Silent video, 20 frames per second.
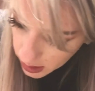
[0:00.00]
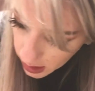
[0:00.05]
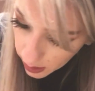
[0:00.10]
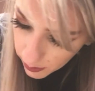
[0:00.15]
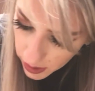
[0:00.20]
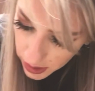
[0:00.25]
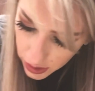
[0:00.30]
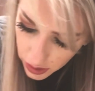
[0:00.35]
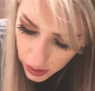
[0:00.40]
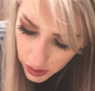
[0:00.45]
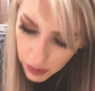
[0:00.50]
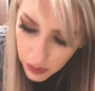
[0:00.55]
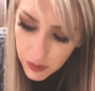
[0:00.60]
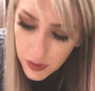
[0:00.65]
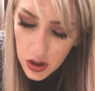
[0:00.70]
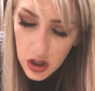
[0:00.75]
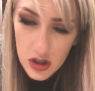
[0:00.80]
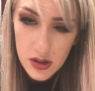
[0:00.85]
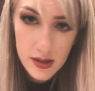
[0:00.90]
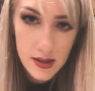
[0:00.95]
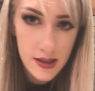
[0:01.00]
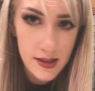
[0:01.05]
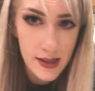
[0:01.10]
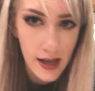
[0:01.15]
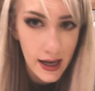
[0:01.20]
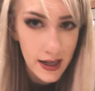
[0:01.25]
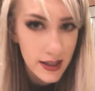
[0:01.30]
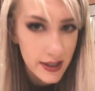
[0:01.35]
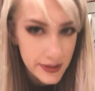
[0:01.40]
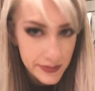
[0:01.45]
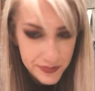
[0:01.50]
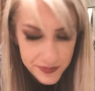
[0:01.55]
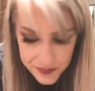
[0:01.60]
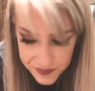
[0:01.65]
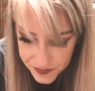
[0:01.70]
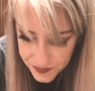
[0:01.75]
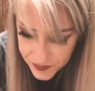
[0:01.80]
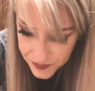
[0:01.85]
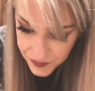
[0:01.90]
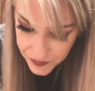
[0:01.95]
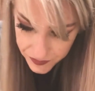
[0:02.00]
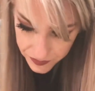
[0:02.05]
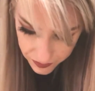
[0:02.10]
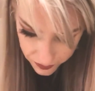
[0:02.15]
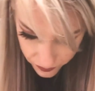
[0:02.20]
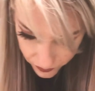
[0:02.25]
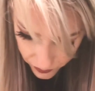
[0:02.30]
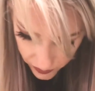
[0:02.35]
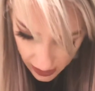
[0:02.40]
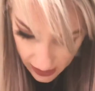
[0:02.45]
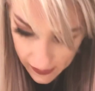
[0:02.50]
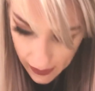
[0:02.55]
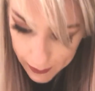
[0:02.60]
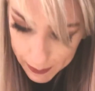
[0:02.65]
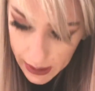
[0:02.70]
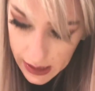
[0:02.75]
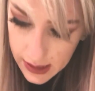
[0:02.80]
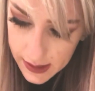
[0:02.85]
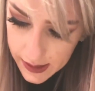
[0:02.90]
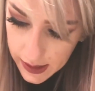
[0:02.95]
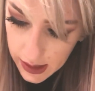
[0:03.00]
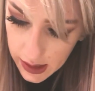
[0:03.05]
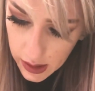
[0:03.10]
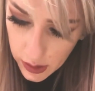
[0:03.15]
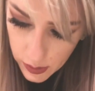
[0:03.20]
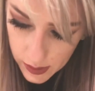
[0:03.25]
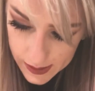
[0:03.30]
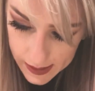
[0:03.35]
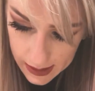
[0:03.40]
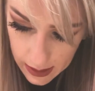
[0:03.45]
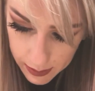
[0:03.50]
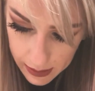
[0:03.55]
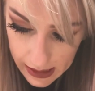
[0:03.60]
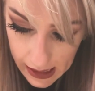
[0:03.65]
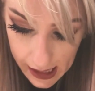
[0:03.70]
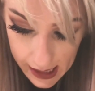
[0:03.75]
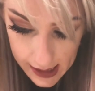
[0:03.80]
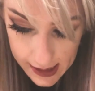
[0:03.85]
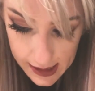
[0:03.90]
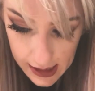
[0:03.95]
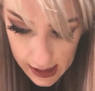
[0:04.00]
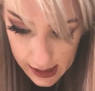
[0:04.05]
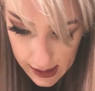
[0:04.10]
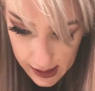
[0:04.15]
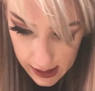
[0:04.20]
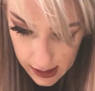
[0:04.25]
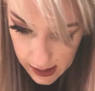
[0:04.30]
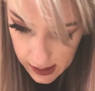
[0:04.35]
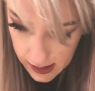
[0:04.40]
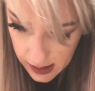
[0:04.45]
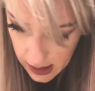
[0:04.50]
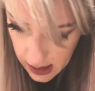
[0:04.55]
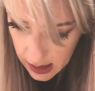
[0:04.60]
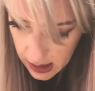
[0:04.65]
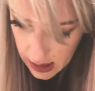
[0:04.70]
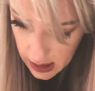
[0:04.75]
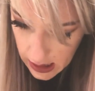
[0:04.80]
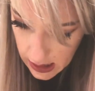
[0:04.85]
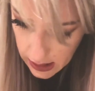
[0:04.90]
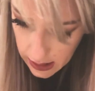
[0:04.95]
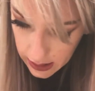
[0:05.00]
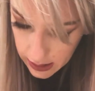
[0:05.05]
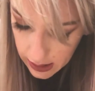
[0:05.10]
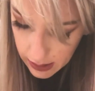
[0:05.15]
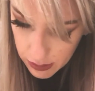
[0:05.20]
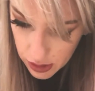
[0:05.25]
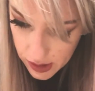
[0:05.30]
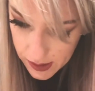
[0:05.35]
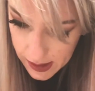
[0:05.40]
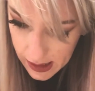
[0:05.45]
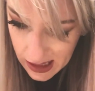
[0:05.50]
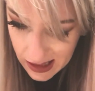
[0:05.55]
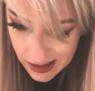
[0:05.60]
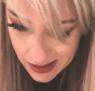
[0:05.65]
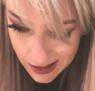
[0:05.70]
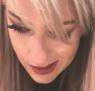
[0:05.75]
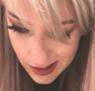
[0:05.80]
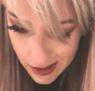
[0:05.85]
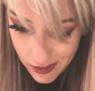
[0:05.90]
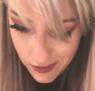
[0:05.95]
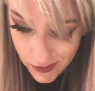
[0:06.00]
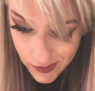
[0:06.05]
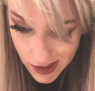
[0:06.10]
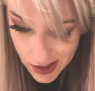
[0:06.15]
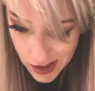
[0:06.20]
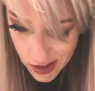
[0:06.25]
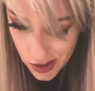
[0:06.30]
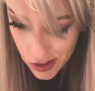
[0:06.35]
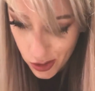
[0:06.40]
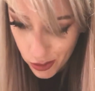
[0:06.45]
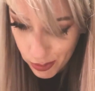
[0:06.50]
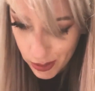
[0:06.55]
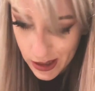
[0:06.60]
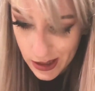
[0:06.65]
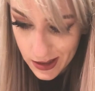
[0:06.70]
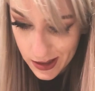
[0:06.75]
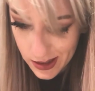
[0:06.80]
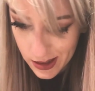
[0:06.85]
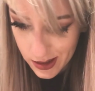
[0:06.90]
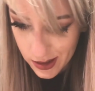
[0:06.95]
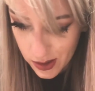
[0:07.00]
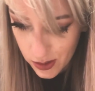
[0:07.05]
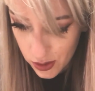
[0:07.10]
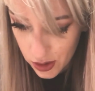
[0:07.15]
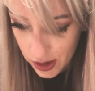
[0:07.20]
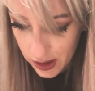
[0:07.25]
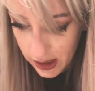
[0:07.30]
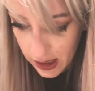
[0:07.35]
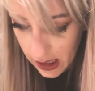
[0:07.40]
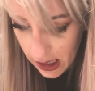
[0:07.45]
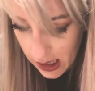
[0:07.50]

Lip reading: I wonder who first decided that pizza was gonna be 8 slices. I'm just saying, like, a conventional pizza is usually